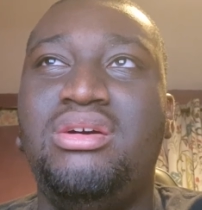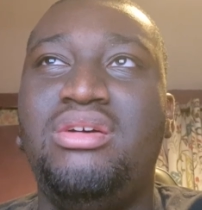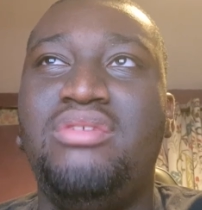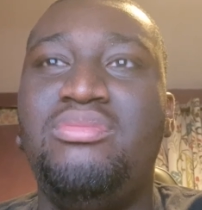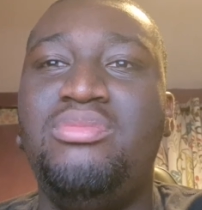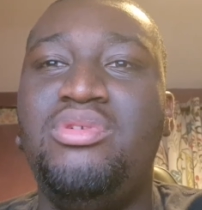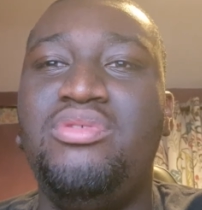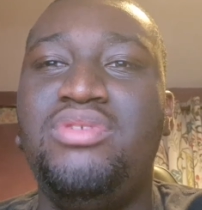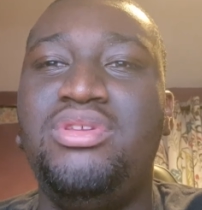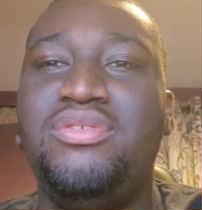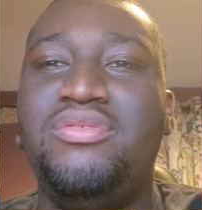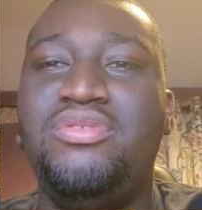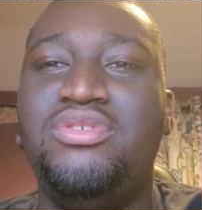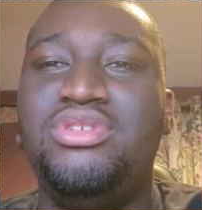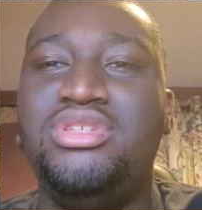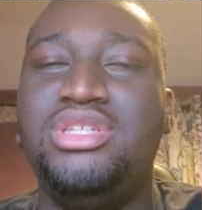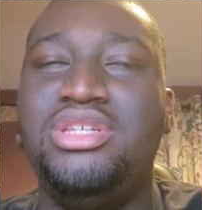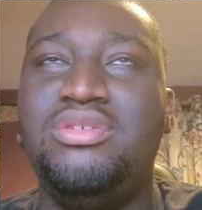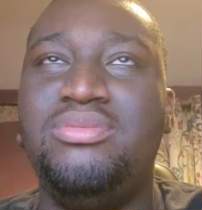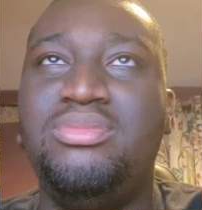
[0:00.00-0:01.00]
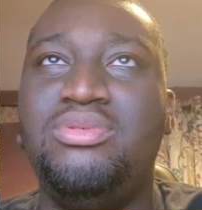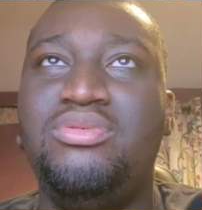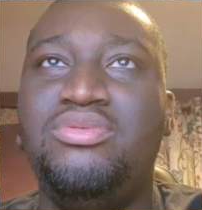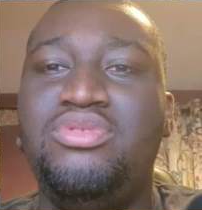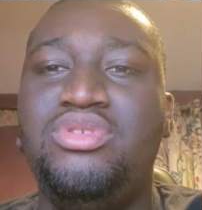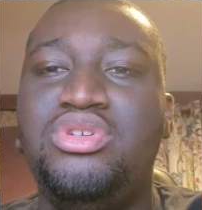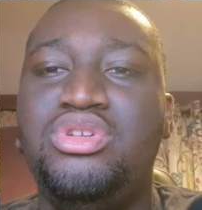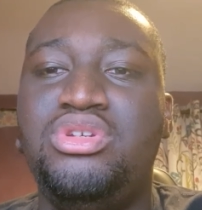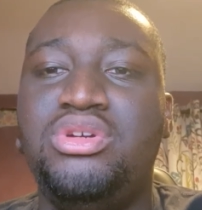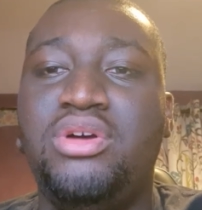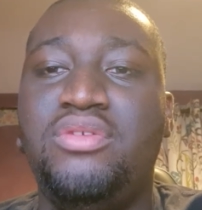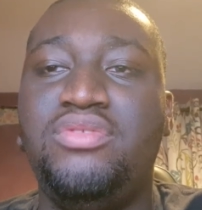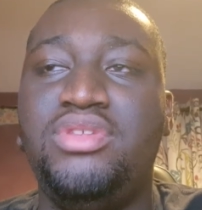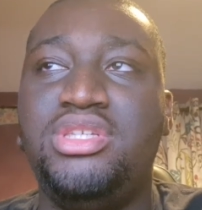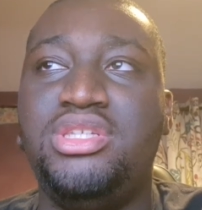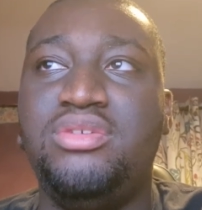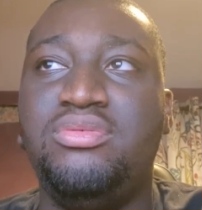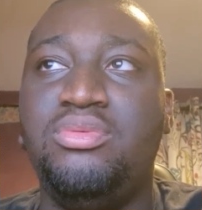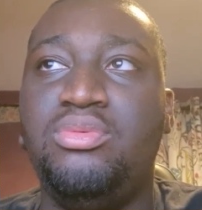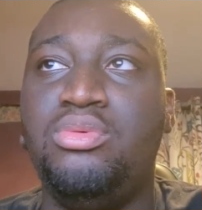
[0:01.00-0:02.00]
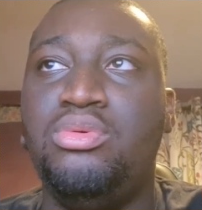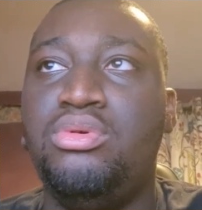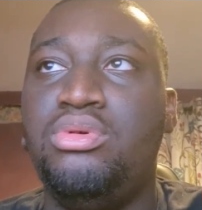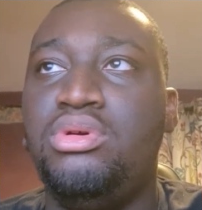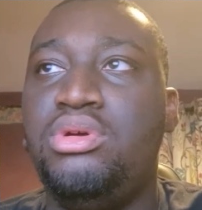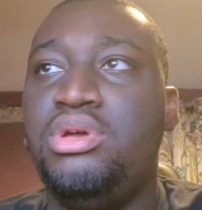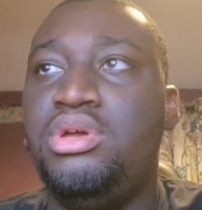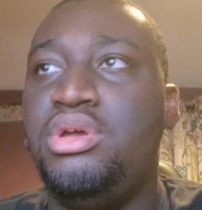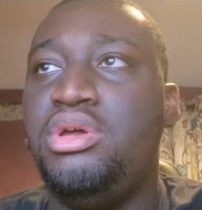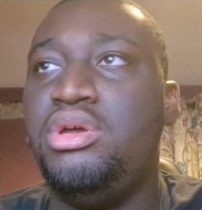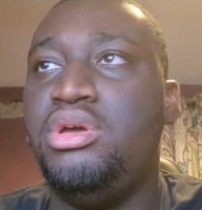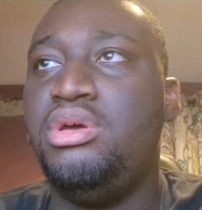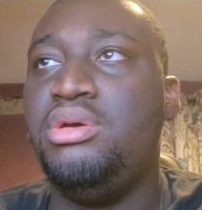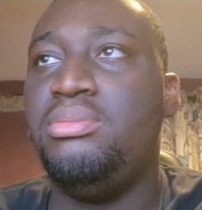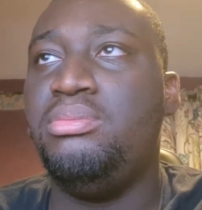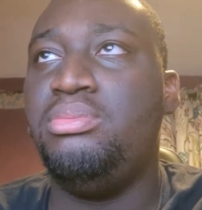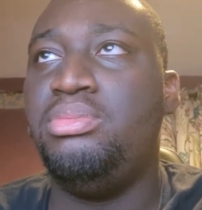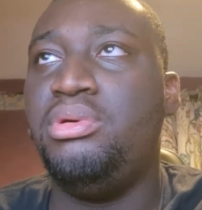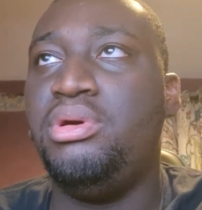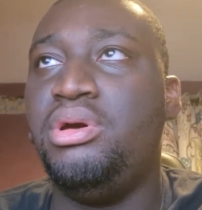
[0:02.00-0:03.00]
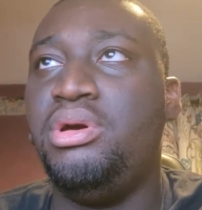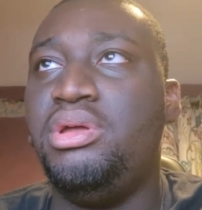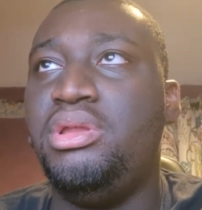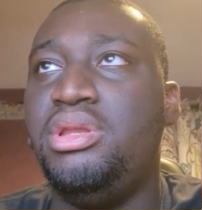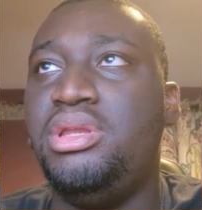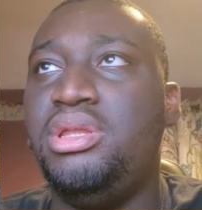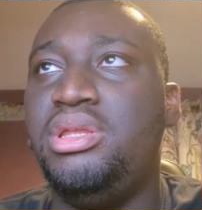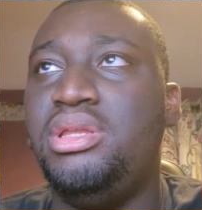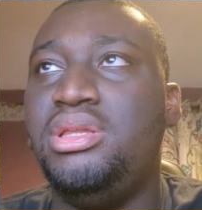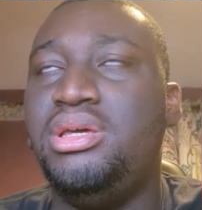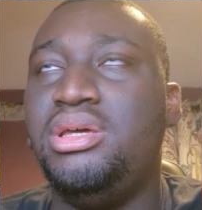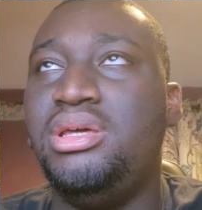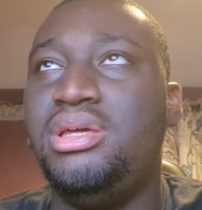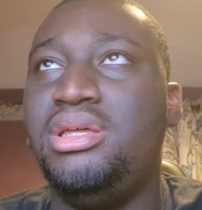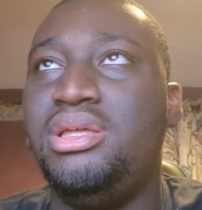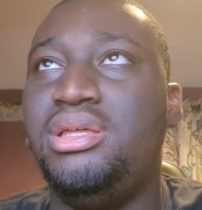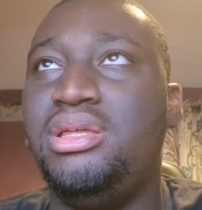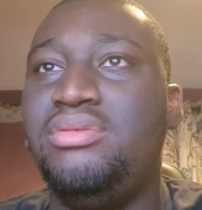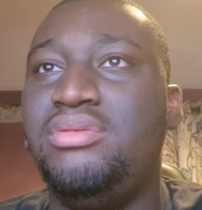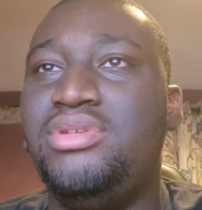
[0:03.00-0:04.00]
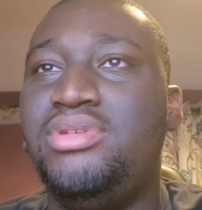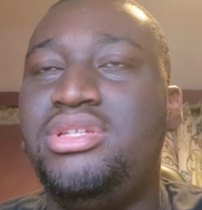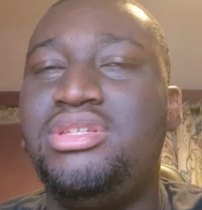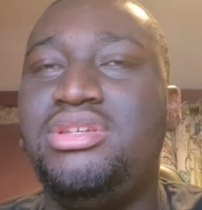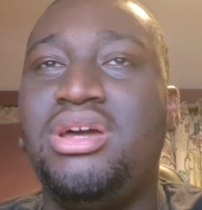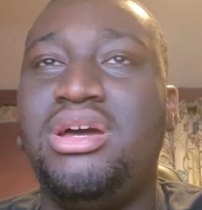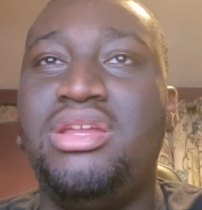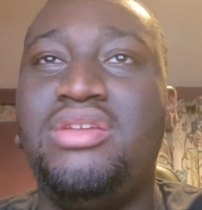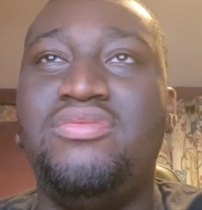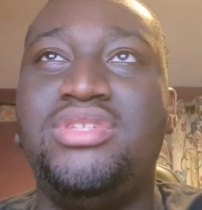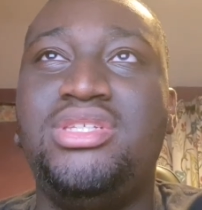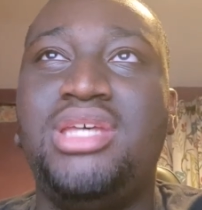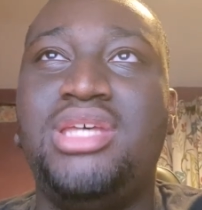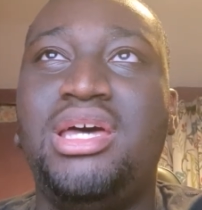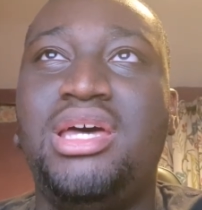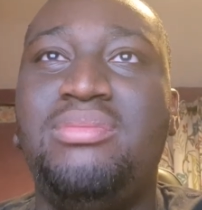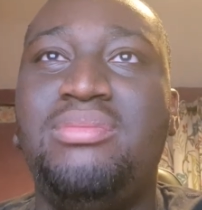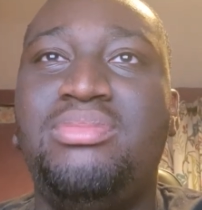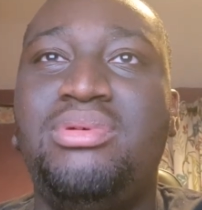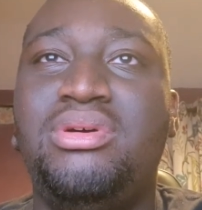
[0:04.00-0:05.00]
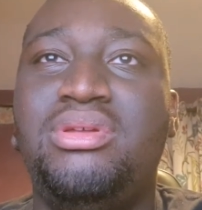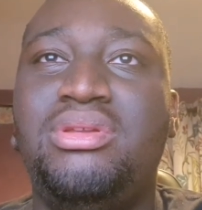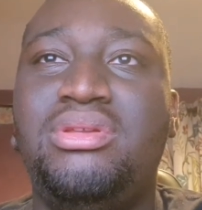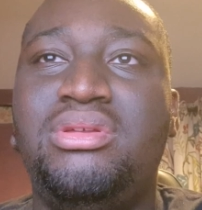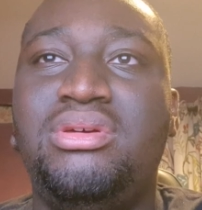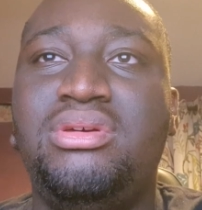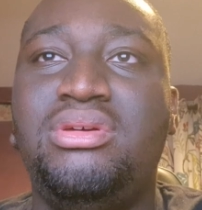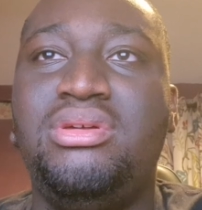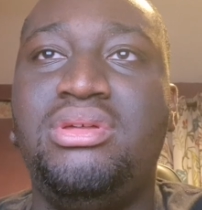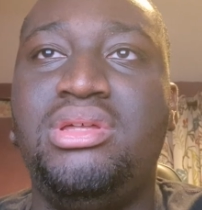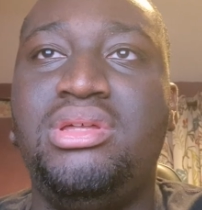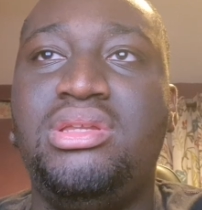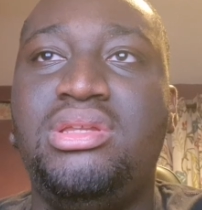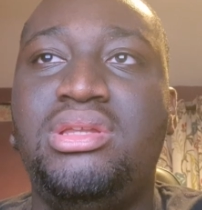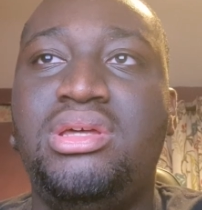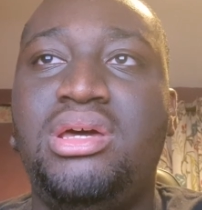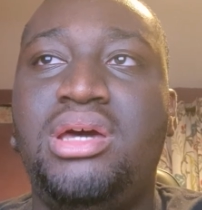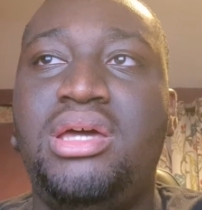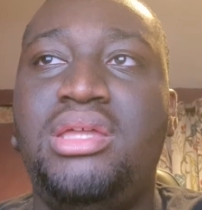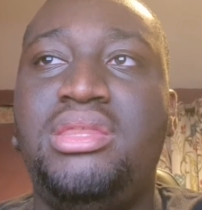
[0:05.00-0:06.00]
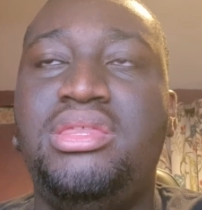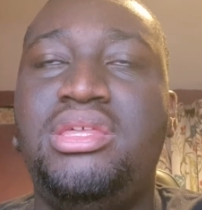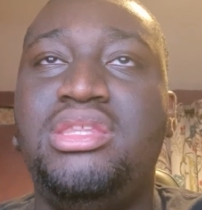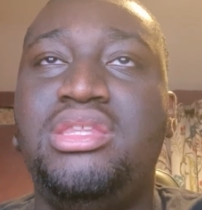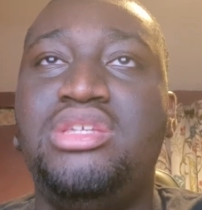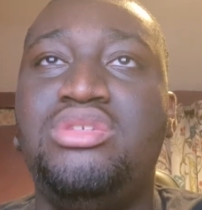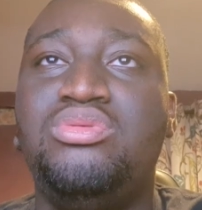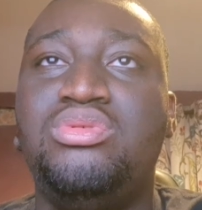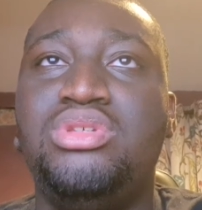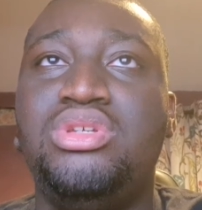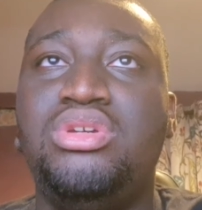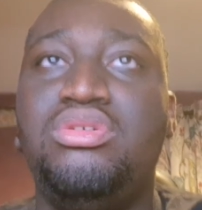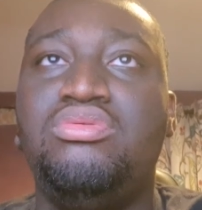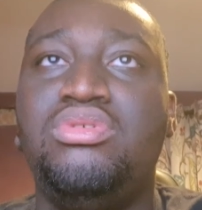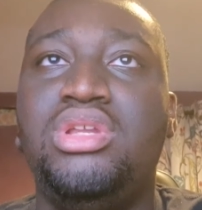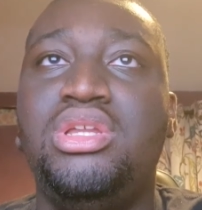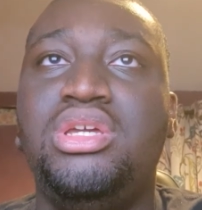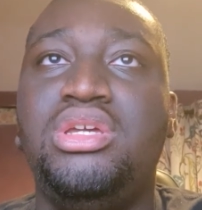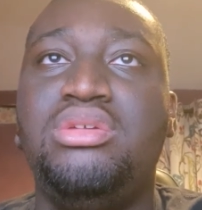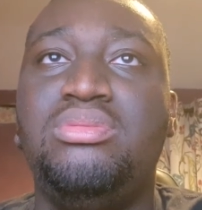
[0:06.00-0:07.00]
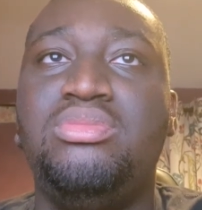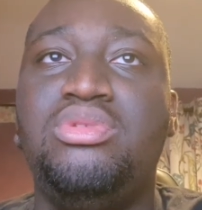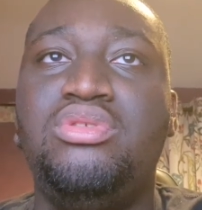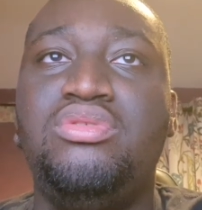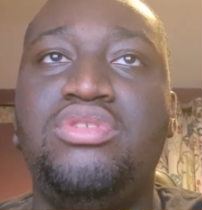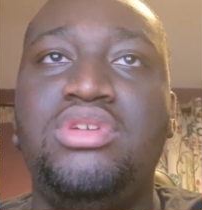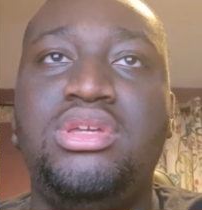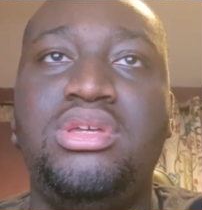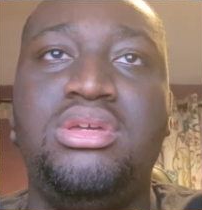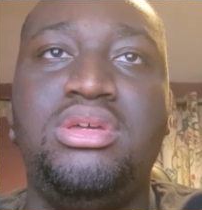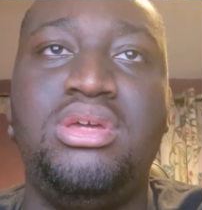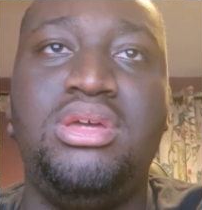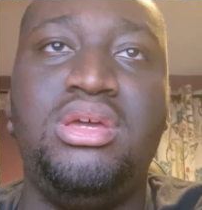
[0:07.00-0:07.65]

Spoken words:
movie the foreseeable future after Civil War, but which is kind of sad, but I think this was a really good movie.